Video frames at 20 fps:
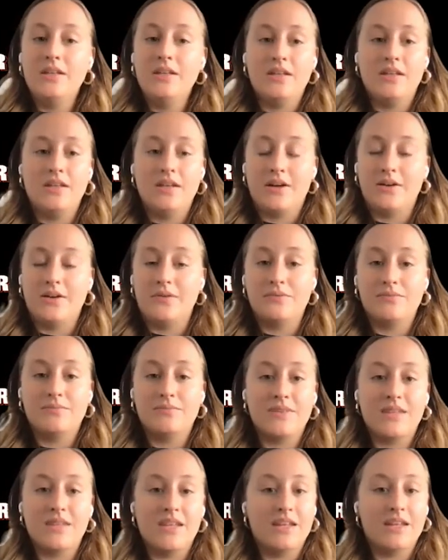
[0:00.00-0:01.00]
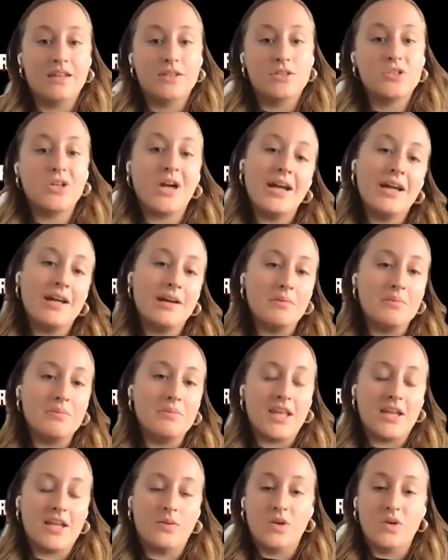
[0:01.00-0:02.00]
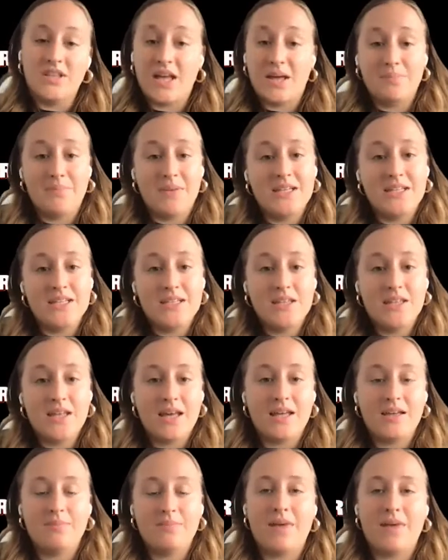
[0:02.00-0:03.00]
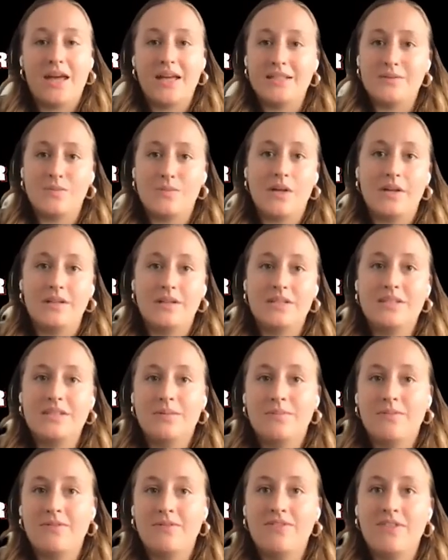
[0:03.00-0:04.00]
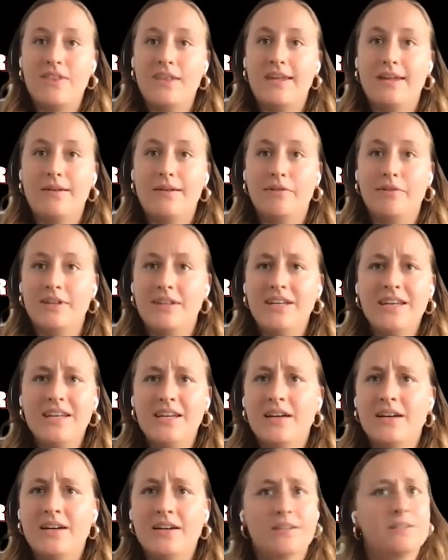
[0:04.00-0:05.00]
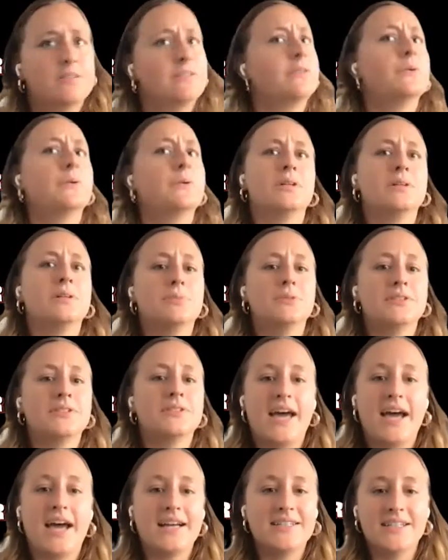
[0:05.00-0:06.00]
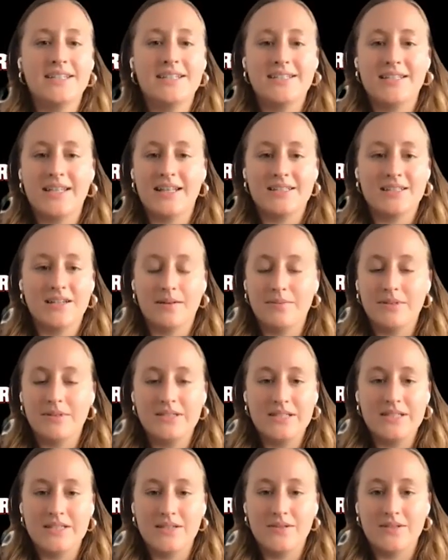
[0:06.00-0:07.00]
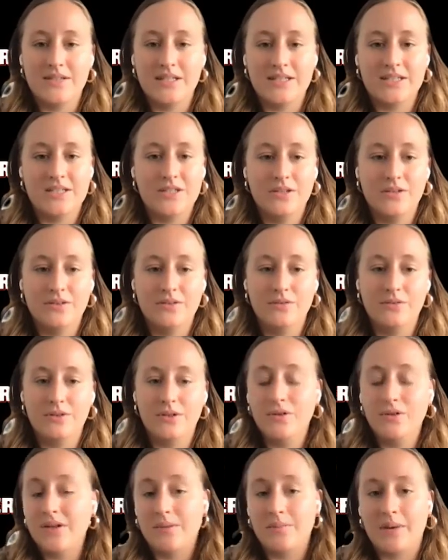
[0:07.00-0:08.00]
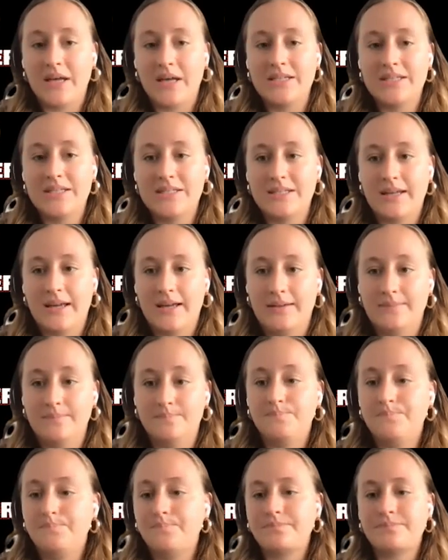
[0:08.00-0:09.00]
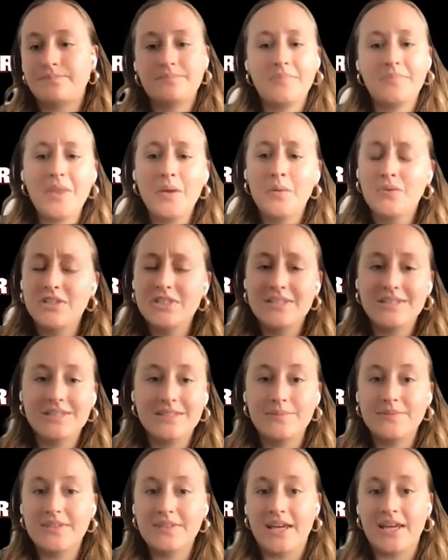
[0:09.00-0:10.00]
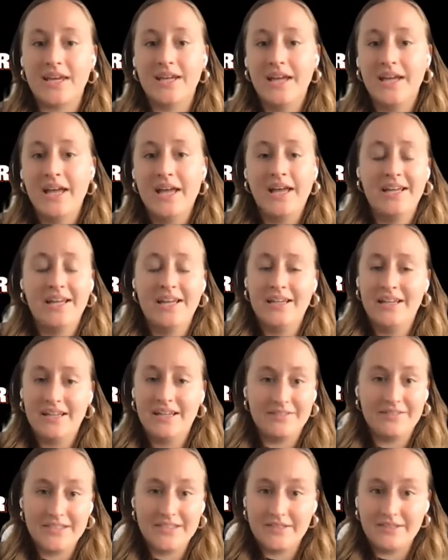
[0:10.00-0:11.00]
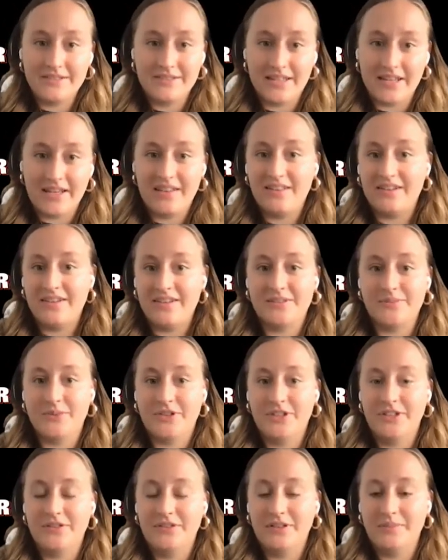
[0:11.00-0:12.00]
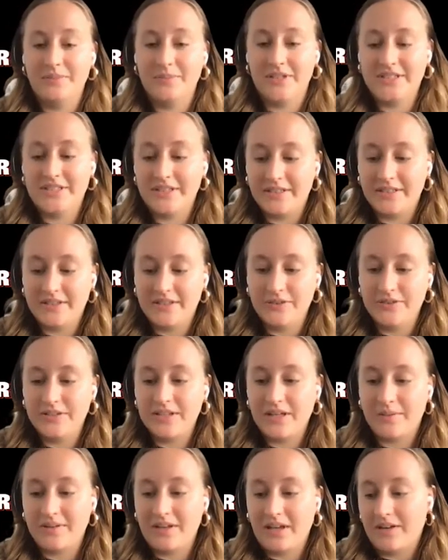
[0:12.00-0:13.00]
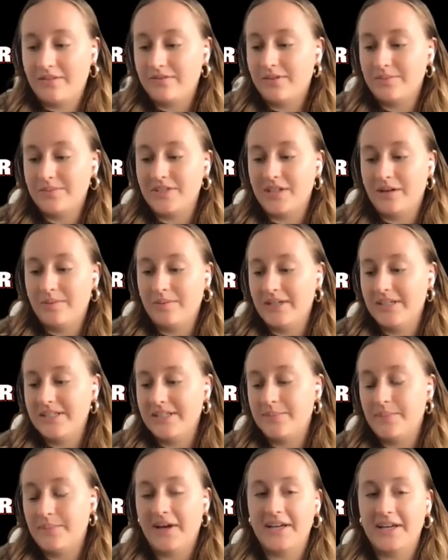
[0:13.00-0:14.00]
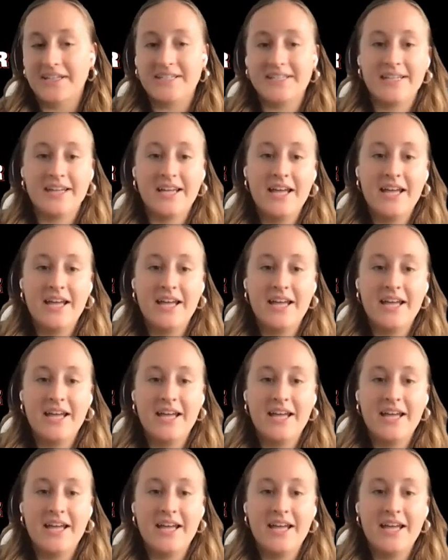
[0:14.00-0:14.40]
the triumph and what that meant to them, as well as some of the really horrible tactics that Starbucks is using to union bust, which it seems like every single day there's more union busting news coming out from Starbucks, but